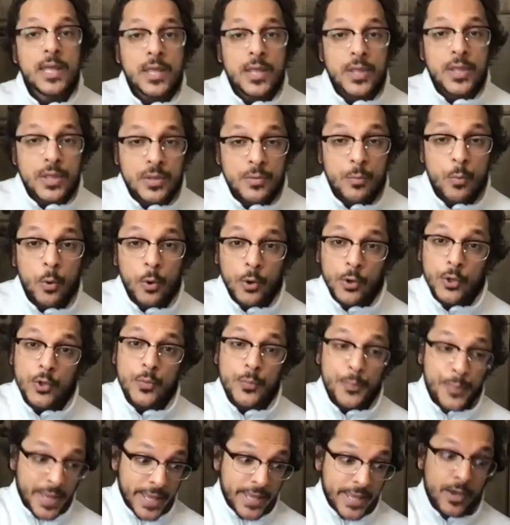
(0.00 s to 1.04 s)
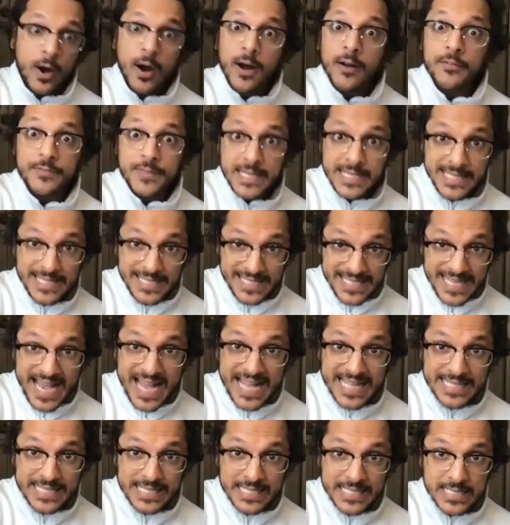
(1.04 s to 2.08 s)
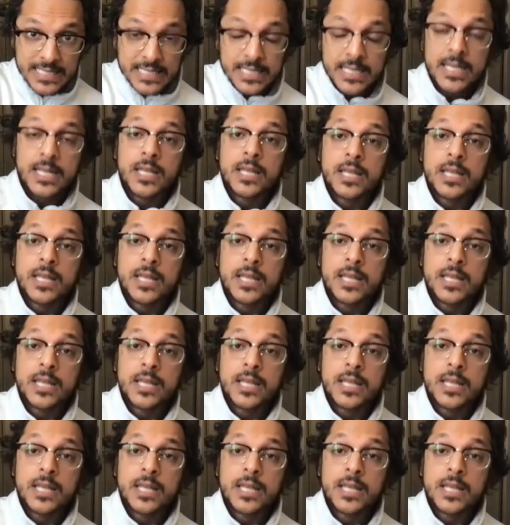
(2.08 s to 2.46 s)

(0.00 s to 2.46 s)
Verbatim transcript: The more you pay off these debts,